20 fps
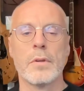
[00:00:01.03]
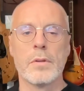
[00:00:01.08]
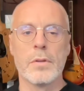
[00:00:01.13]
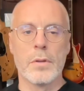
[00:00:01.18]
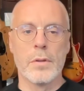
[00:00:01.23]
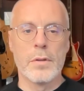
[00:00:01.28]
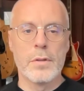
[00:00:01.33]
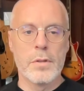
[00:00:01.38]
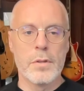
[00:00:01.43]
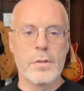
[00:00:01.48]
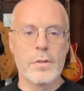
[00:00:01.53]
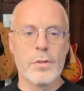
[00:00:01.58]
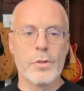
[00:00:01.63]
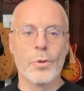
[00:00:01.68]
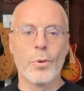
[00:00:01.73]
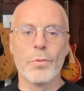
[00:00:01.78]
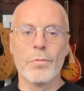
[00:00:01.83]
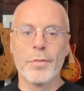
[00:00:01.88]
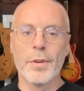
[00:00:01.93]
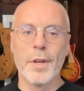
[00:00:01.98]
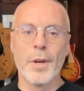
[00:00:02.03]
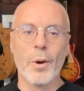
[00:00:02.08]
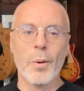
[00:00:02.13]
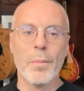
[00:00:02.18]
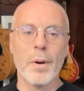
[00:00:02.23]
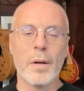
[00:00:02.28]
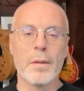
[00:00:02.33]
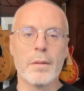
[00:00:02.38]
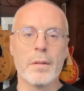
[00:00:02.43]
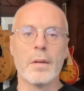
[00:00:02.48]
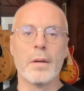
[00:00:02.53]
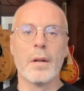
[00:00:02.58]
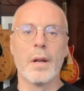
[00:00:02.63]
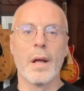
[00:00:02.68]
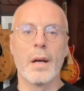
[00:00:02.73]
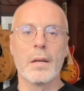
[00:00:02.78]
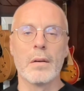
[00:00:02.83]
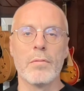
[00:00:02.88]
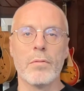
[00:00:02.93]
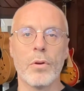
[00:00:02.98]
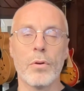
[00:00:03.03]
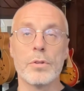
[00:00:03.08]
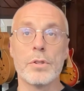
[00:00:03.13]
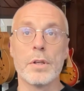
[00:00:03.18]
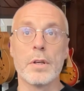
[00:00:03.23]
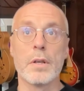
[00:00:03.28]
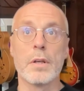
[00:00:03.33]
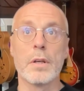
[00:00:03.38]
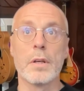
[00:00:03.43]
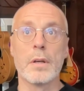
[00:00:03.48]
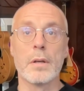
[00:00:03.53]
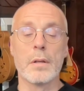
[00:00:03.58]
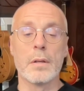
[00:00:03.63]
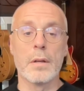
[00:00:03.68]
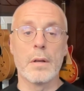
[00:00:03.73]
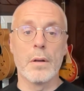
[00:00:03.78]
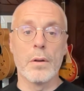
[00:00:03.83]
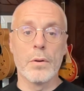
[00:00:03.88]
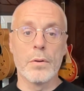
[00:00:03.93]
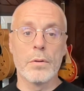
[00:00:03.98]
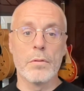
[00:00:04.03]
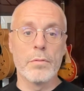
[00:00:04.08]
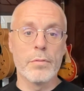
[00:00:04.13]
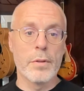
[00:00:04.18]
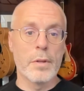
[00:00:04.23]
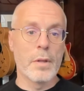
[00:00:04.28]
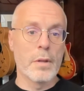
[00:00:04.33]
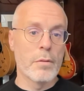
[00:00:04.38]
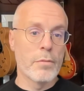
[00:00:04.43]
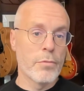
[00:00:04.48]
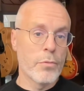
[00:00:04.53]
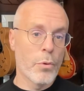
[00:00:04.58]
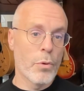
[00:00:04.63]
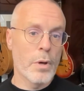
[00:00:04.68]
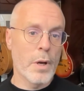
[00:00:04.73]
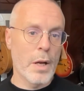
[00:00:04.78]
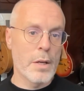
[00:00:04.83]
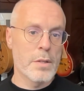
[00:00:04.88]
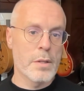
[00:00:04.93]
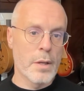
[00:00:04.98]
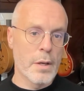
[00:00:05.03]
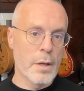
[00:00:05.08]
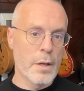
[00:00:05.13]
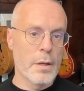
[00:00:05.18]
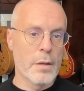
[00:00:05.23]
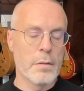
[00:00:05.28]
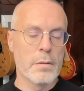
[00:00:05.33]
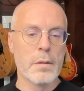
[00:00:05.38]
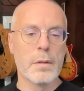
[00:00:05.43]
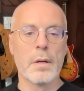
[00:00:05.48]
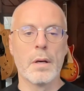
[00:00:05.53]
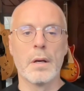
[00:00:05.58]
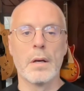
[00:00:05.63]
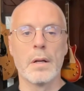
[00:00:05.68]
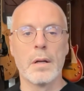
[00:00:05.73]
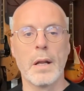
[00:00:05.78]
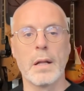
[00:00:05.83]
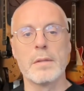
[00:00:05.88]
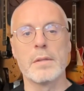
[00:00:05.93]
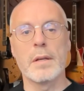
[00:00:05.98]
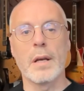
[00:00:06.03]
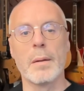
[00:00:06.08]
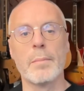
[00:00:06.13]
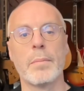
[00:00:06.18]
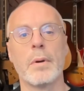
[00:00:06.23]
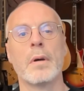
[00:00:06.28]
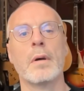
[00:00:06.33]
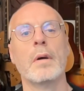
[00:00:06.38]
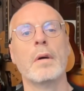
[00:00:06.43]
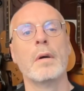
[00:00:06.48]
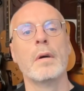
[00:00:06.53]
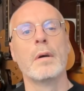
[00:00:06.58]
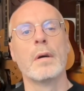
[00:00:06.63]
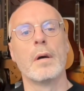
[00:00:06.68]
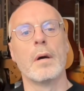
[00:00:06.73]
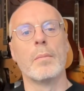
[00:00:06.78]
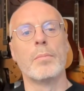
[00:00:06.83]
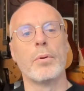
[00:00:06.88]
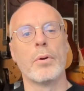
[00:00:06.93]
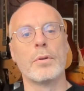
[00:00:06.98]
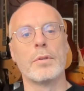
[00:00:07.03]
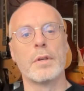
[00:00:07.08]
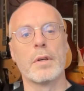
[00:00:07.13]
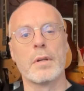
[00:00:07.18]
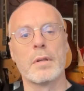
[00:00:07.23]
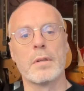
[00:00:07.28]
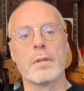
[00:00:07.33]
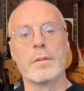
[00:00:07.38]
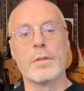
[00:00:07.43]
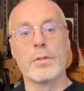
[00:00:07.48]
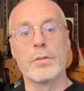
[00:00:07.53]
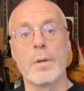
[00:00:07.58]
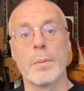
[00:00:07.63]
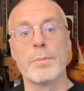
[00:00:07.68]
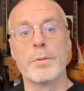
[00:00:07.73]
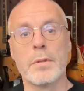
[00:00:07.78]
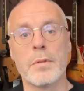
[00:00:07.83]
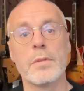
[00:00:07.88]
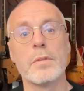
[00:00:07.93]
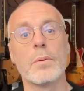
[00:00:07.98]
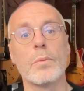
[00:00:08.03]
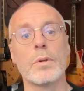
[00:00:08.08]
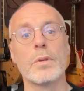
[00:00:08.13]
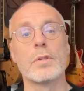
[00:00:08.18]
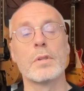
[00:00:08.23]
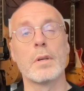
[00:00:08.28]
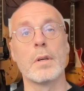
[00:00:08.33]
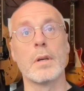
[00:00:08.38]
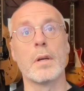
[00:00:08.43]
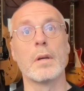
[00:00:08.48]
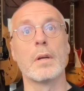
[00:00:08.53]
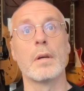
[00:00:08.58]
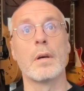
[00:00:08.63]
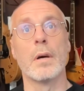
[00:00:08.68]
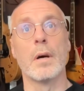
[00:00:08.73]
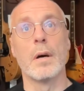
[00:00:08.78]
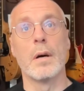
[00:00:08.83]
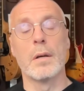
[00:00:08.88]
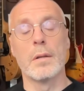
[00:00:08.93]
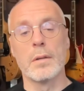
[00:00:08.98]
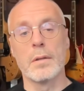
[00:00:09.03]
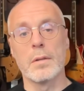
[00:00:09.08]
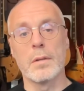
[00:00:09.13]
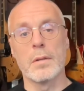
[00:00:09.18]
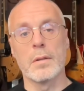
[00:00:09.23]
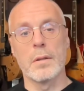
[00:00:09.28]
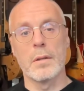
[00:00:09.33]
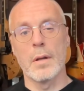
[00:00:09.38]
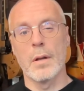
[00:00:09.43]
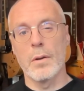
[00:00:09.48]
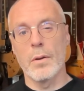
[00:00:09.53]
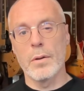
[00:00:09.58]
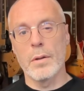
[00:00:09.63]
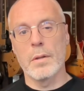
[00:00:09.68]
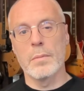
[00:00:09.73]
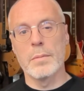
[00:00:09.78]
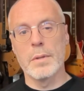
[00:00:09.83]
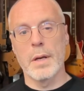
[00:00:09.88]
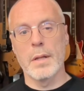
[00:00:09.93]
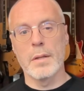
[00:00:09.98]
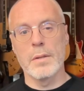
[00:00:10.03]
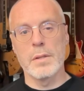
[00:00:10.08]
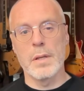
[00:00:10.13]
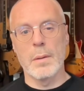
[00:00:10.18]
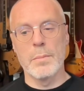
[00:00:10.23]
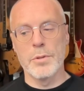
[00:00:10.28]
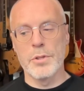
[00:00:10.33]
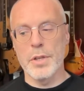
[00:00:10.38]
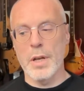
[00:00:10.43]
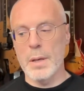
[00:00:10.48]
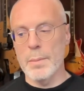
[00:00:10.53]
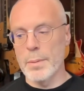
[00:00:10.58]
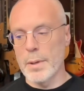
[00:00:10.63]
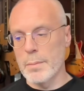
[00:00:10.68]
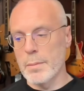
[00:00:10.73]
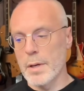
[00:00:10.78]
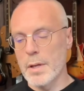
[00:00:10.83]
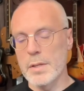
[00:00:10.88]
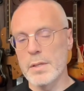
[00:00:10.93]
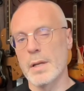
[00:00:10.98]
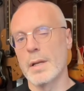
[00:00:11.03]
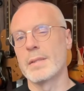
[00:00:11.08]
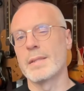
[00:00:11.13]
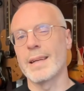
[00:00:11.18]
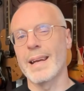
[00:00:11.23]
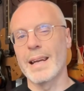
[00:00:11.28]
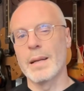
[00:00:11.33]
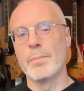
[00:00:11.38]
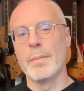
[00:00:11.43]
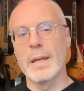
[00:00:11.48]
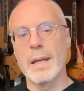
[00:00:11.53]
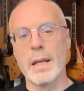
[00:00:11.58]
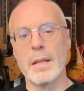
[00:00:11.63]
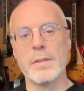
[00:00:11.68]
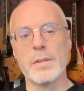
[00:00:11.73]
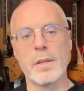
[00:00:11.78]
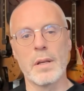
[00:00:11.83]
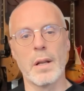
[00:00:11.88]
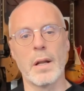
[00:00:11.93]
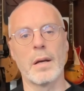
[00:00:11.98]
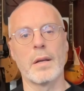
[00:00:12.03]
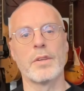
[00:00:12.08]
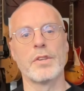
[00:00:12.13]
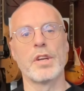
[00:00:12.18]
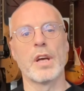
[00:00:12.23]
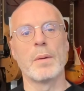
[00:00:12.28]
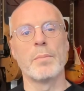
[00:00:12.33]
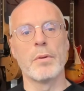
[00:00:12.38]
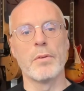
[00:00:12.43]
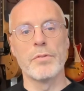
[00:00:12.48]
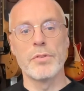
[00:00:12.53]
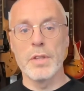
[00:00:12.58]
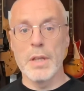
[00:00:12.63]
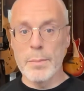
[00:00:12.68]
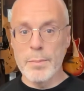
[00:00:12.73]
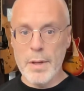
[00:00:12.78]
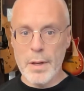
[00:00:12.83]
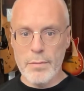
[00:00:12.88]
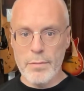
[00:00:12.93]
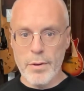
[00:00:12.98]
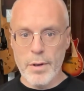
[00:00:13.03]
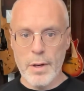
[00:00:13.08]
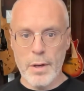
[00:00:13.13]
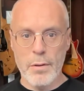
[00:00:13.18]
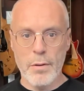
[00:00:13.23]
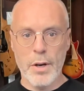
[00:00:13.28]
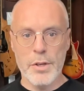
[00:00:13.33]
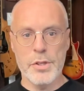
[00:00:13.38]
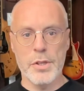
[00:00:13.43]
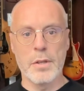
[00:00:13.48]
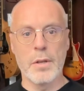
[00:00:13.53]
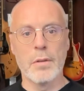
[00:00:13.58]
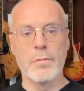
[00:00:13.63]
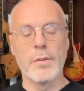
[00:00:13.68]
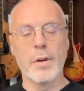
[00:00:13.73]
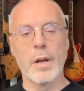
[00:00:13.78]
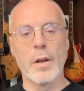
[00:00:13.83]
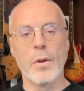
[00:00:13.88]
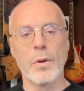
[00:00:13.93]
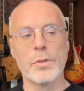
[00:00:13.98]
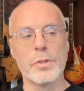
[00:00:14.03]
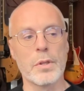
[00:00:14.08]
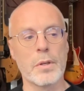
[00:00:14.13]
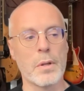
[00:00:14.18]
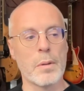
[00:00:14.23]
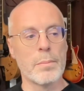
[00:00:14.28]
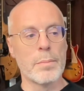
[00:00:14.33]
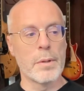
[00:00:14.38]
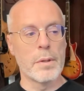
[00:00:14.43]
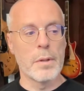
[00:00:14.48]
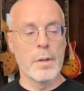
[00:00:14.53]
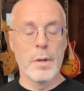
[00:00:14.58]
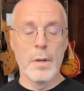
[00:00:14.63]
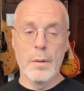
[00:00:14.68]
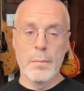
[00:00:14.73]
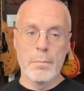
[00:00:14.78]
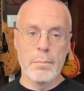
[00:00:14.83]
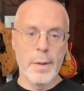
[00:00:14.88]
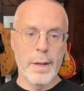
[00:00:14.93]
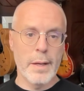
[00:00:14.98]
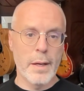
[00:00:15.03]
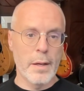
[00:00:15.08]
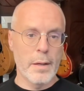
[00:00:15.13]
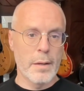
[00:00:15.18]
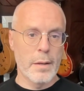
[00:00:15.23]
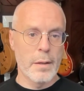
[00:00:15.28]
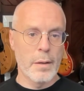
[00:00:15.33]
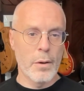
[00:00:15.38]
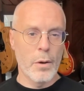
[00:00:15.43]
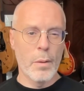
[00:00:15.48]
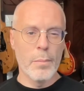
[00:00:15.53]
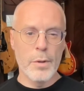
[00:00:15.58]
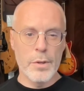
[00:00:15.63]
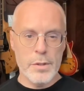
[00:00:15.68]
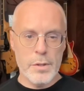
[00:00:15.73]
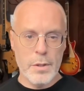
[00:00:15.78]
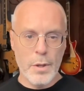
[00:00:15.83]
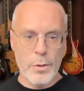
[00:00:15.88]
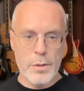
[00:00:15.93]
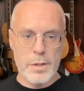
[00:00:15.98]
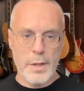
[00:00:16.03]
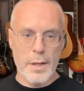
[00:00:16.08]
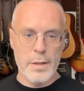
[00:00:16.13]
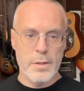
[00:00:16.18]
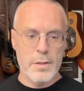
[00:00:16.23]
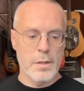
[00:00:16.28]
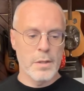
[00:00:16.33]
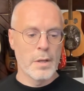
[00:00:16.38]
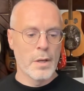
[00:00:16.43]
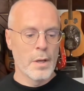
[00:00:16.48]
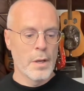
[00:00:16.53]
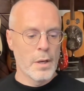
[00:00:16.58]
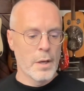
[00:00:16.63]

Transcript: So this is a short video about the lack of logic in a lot of the forecasting landscape project descriptions that we see. And a lot of them take the same shape. And I'm going to say it's a kind of McKinsey-like shape of seeming very rational, very logical, but making almost no sense.